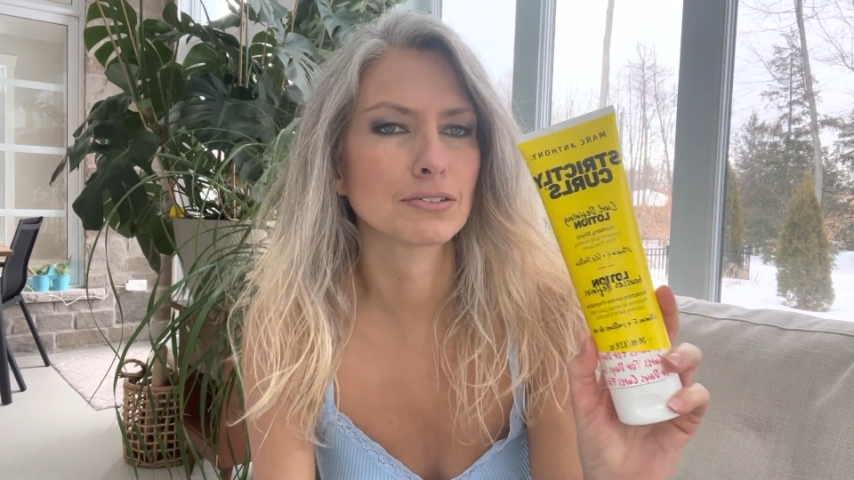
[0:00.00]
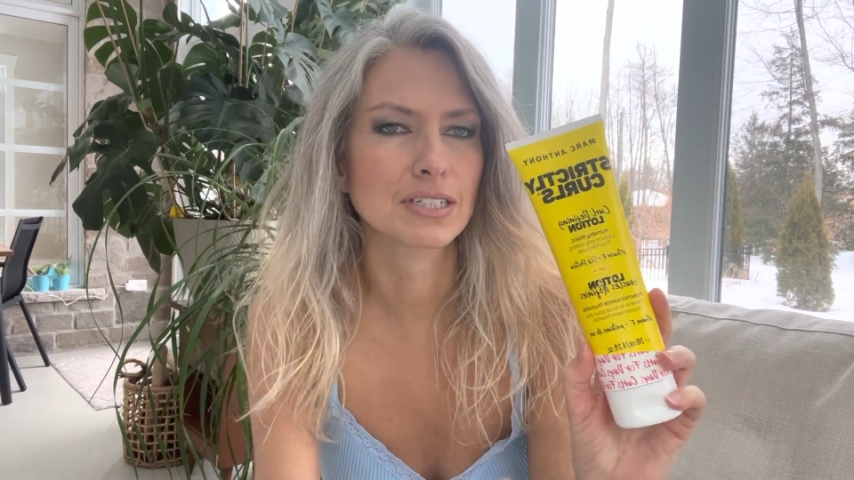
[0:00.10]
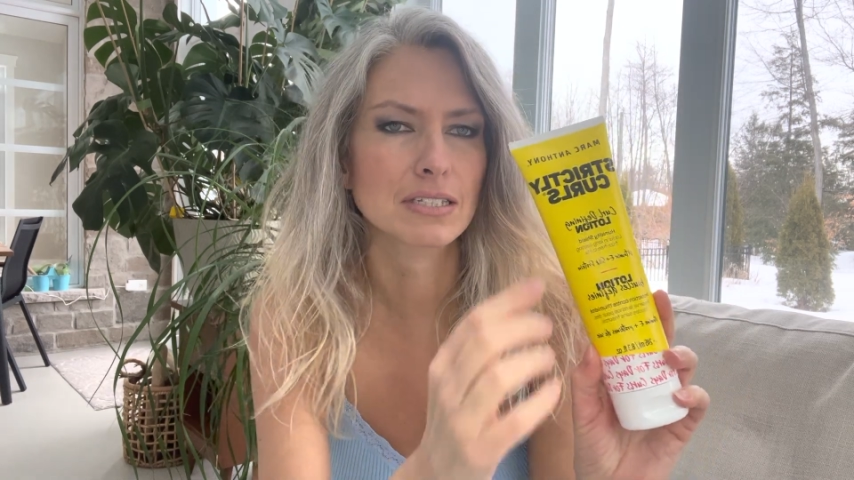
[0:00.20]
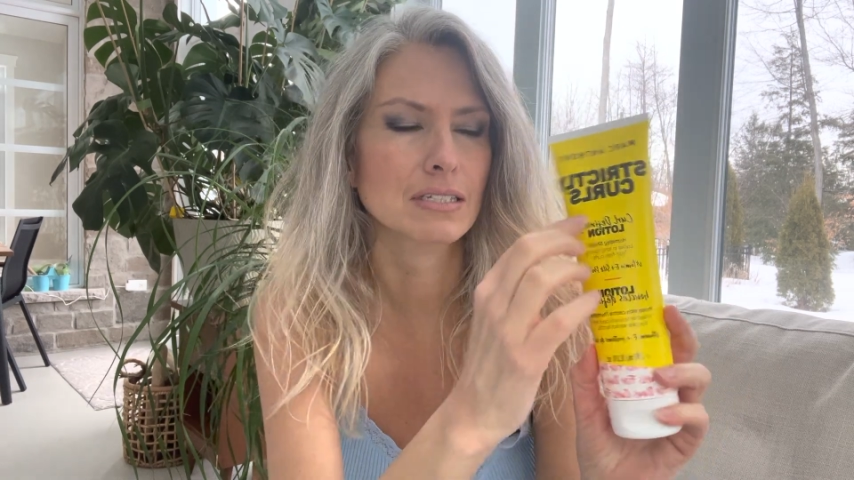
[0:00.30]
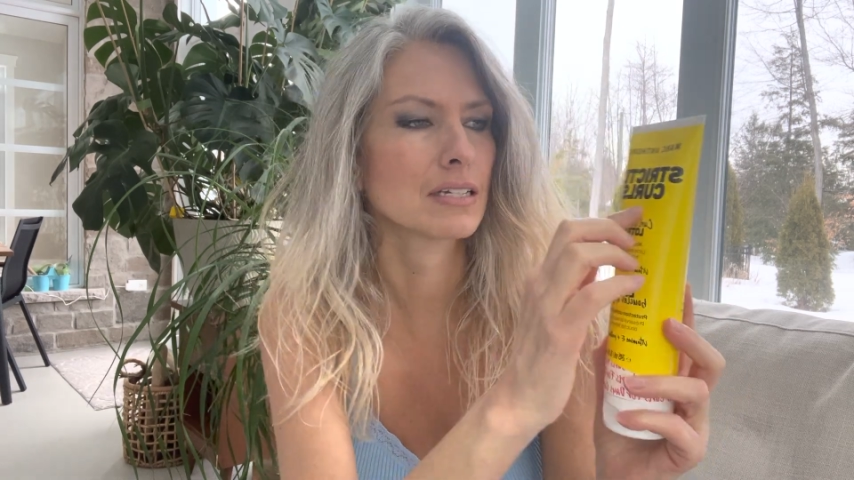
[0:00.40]

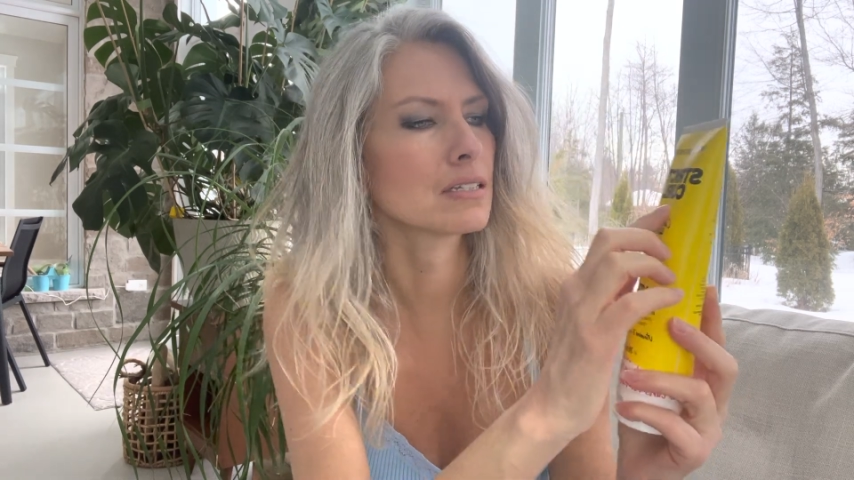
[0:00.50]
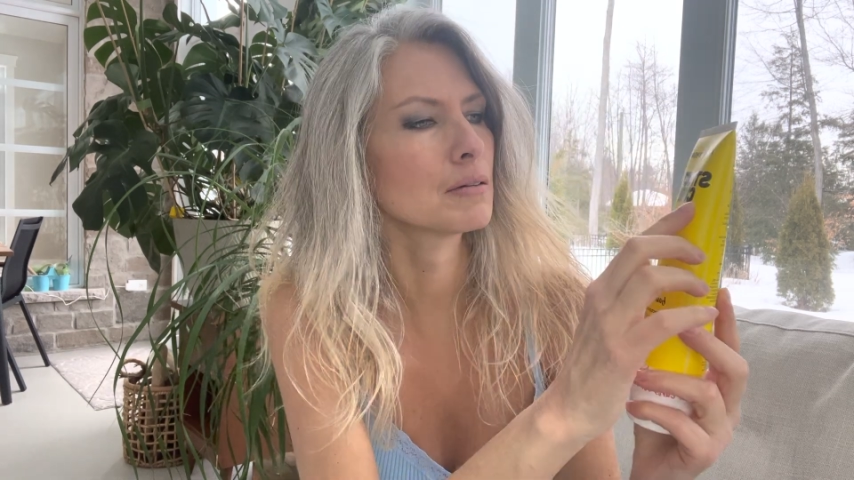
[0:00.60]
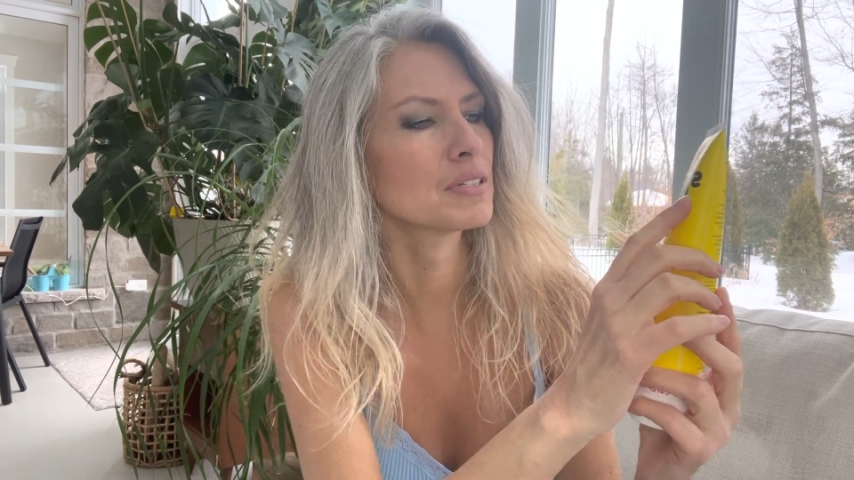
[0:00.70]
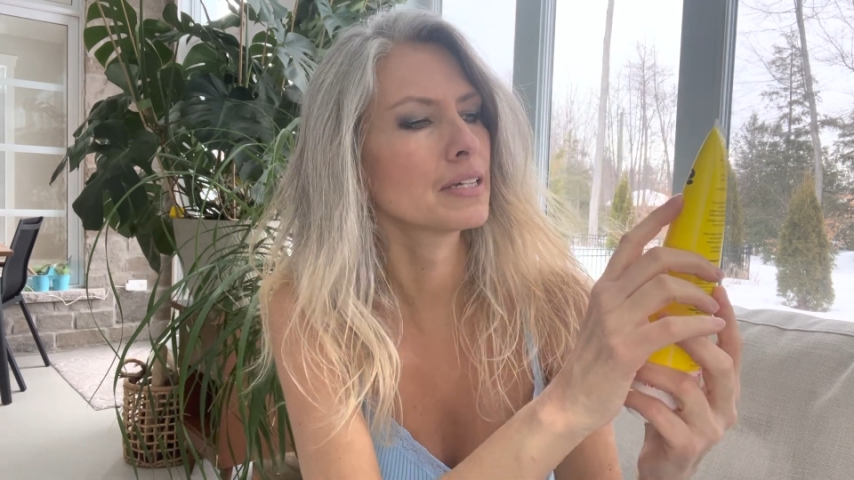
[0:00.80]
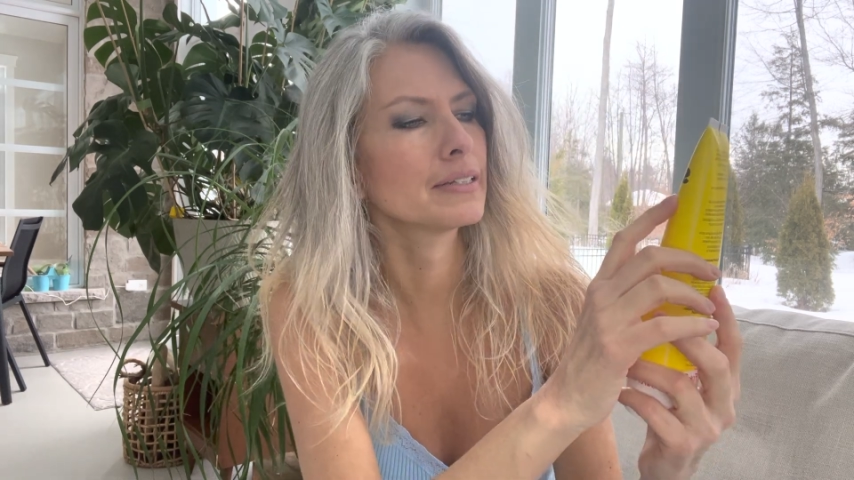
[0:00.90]
it's
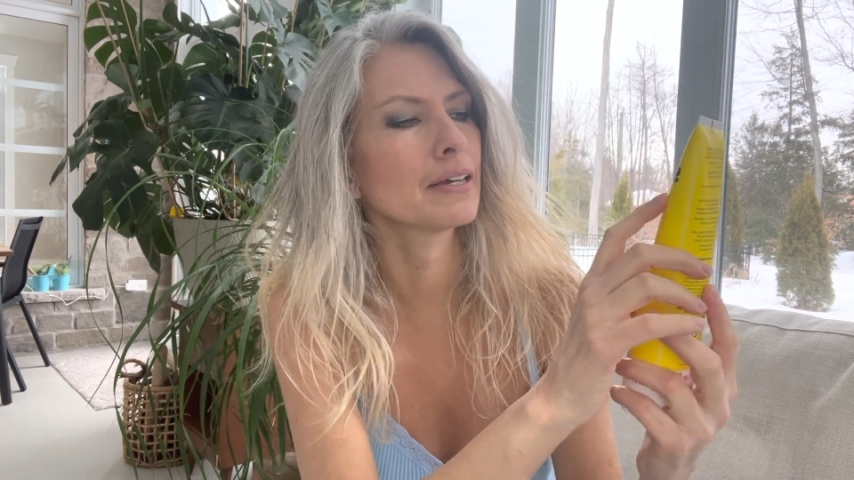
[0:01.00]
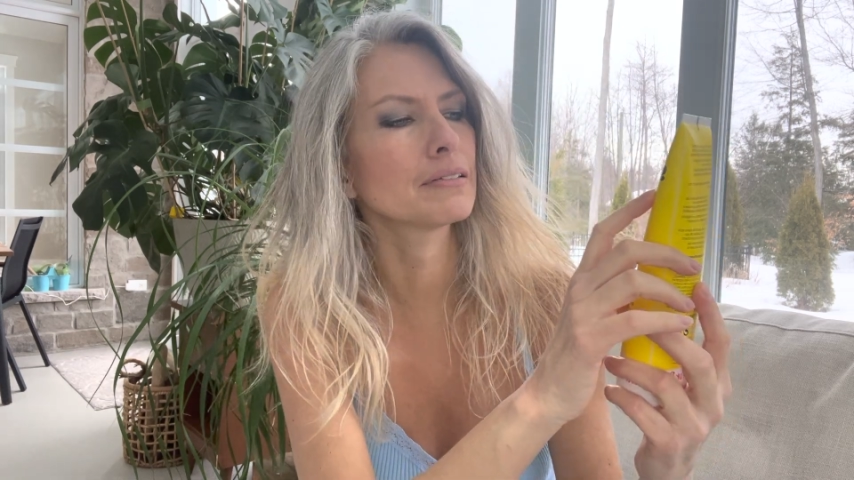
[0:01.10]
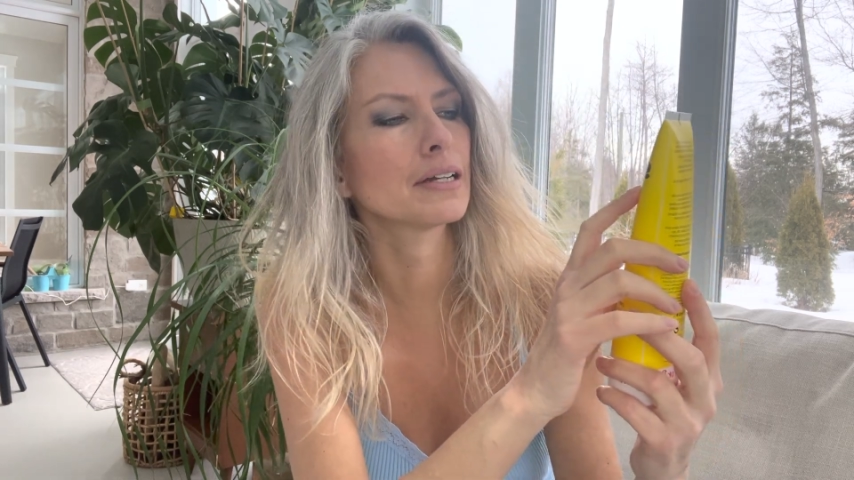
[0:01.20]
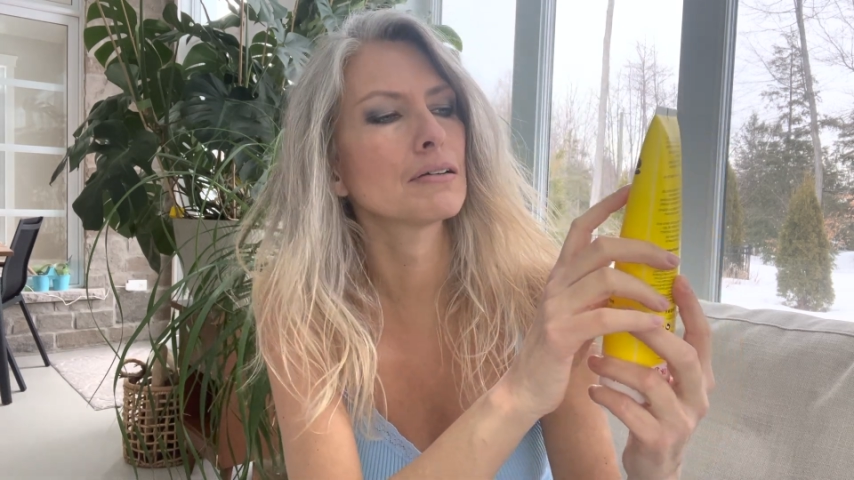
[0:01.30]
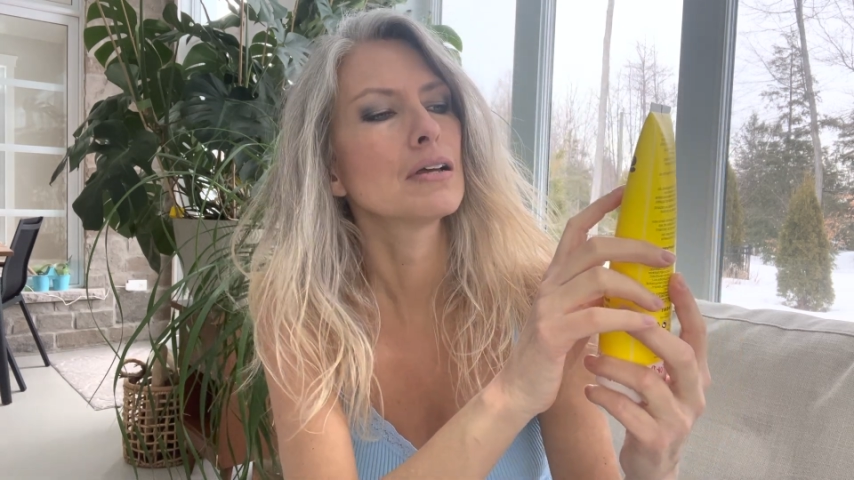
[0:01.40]
upside down
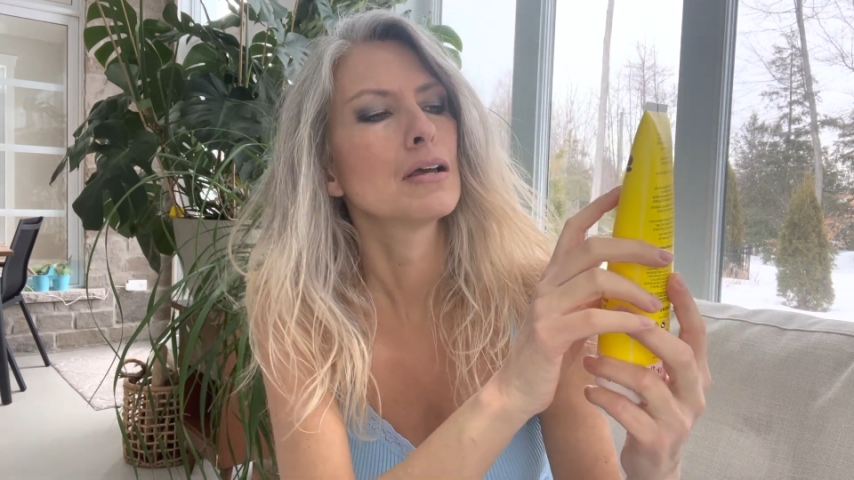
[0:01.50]
now,